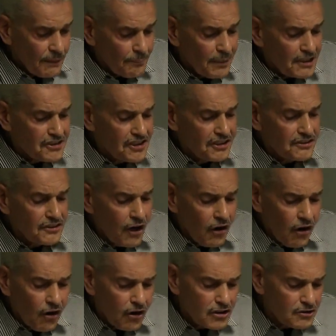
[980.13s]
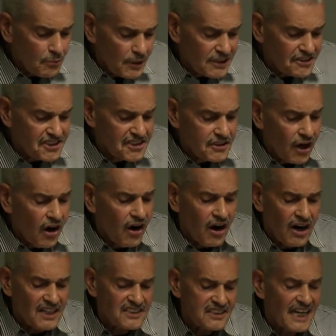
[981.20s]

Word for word: But she knows when the stars,